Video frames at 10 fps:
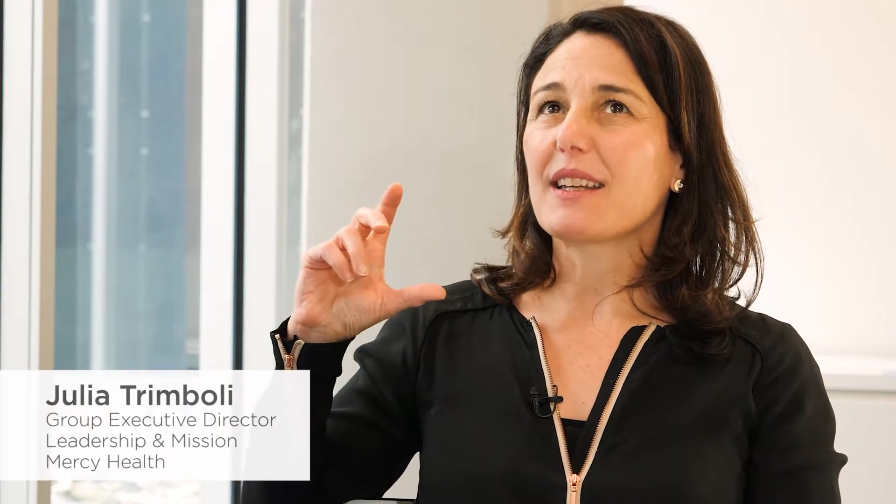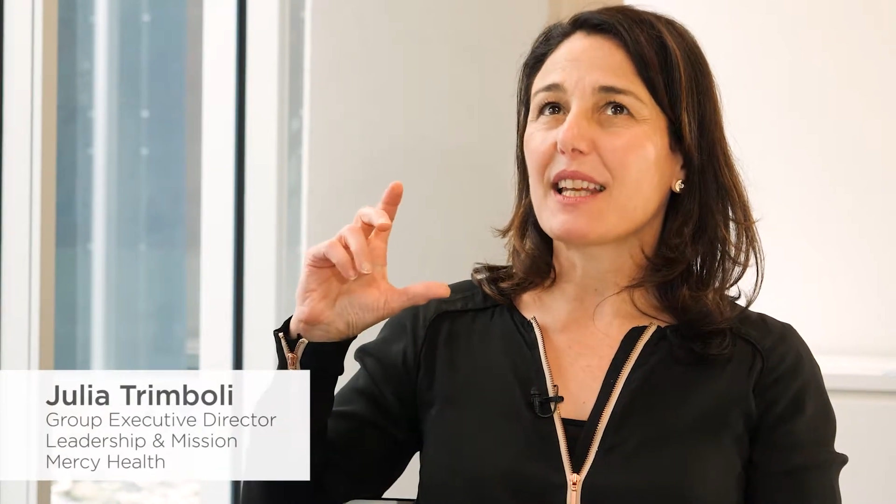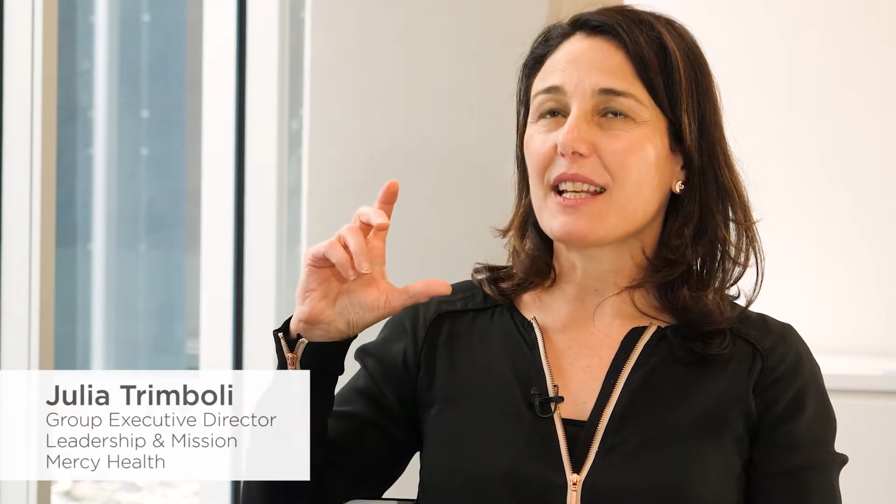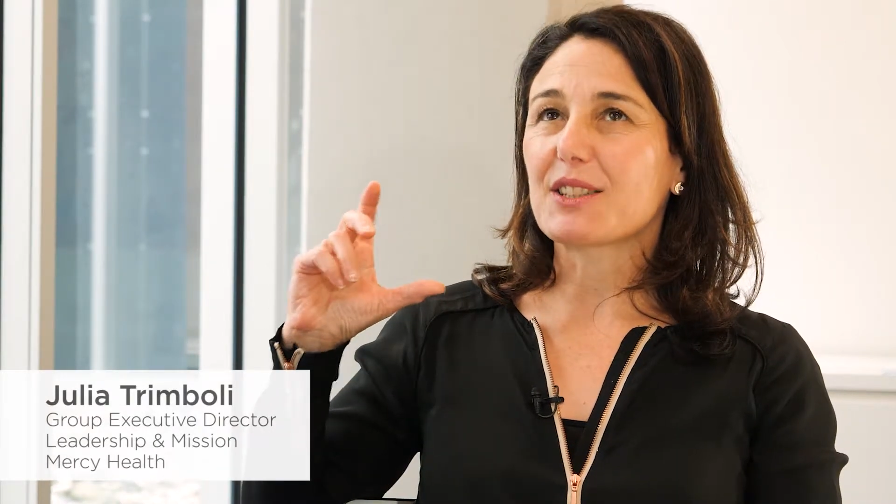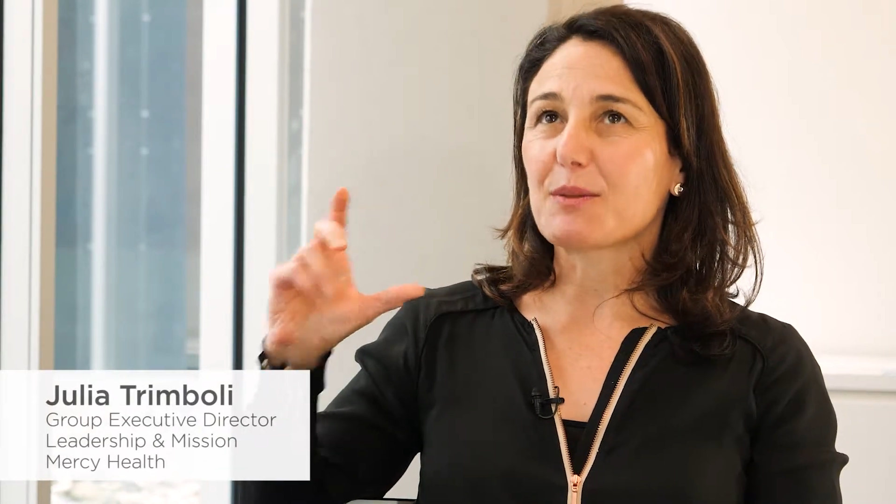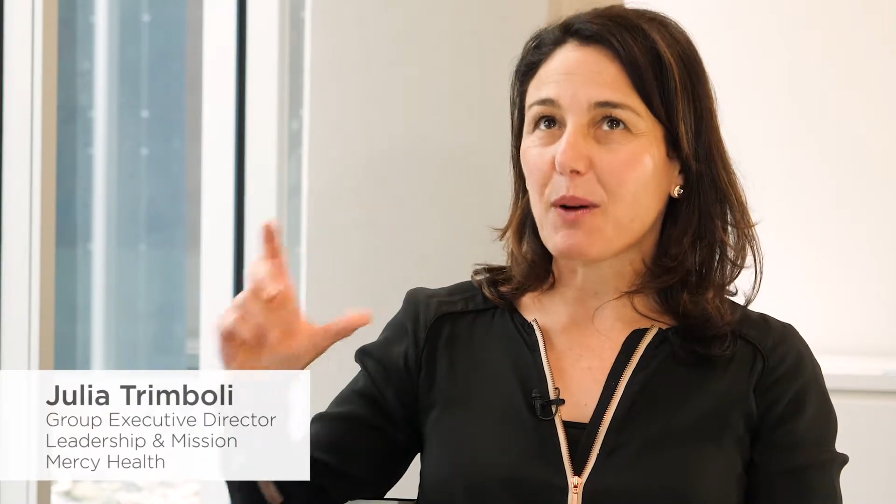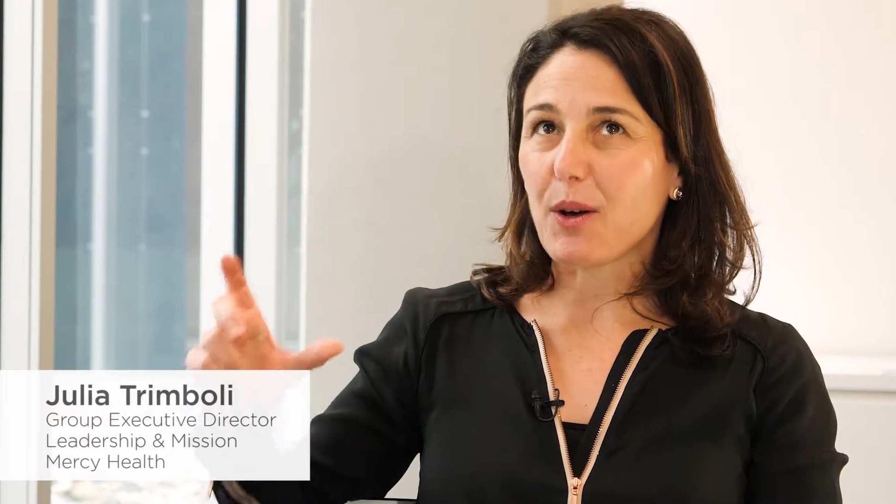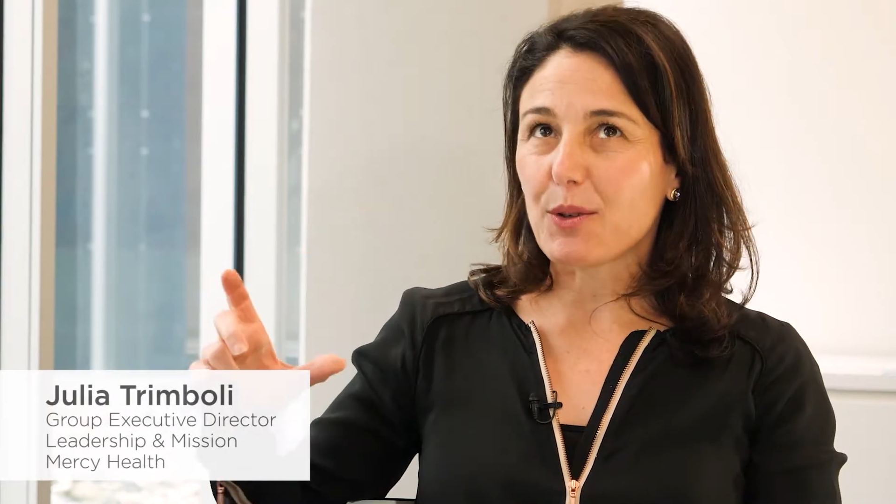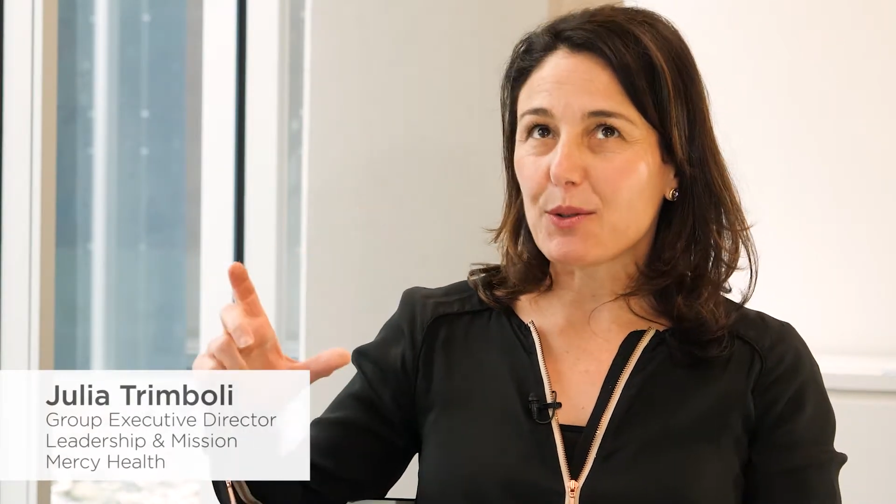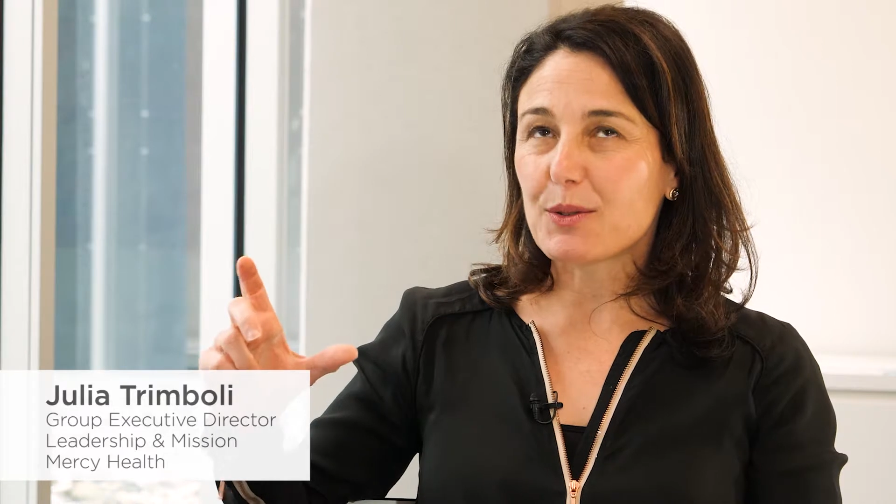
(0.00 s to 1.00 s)
get
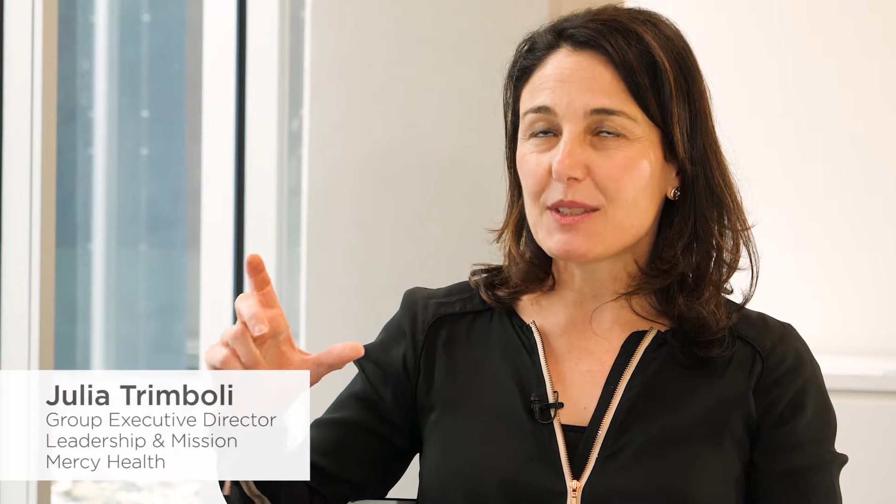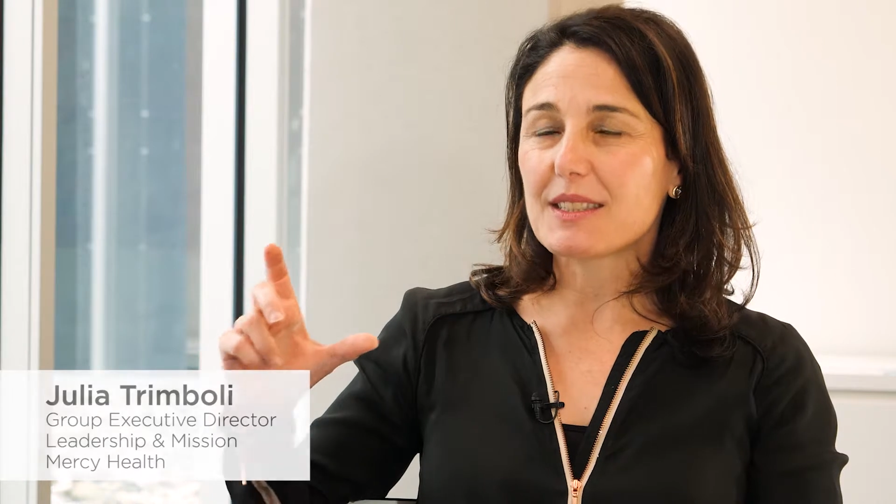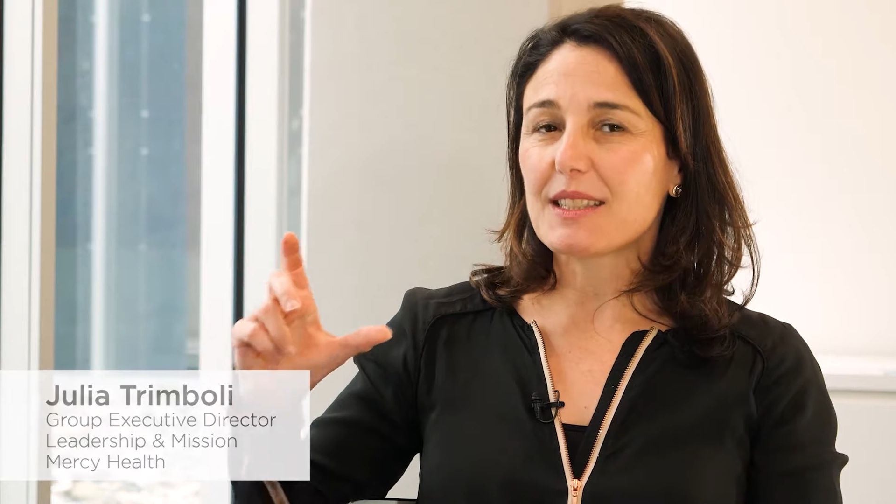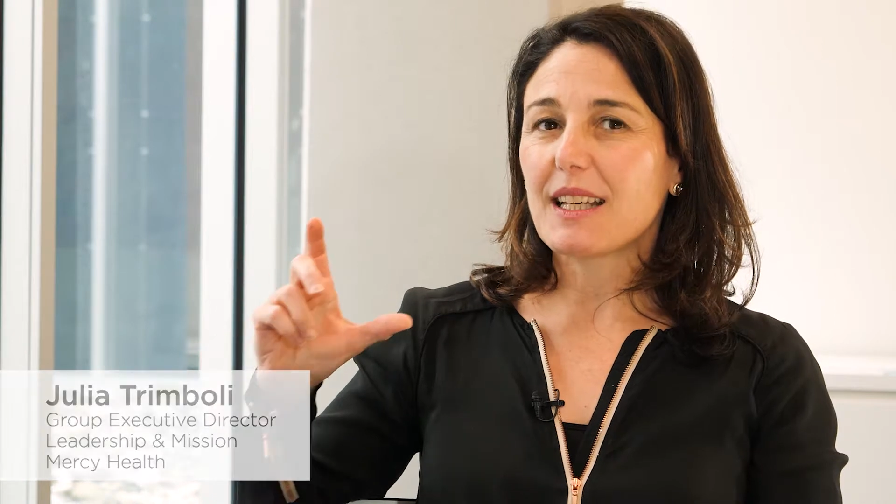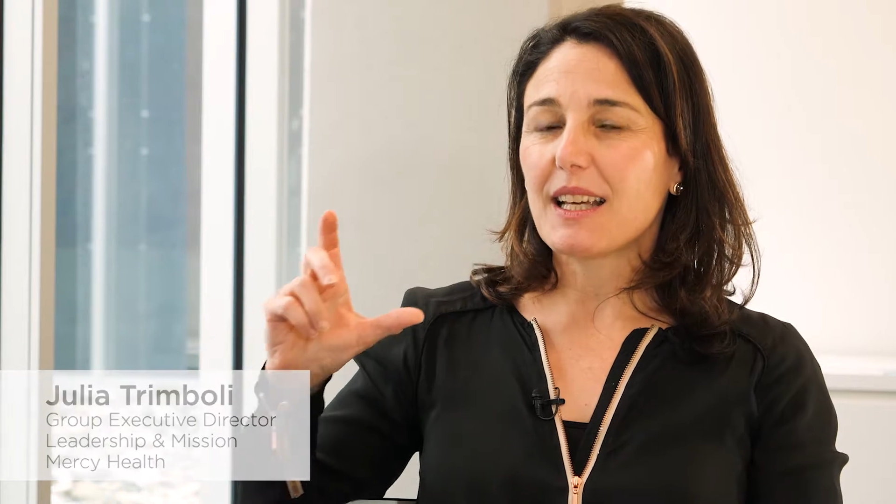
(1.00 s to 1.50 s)
exposed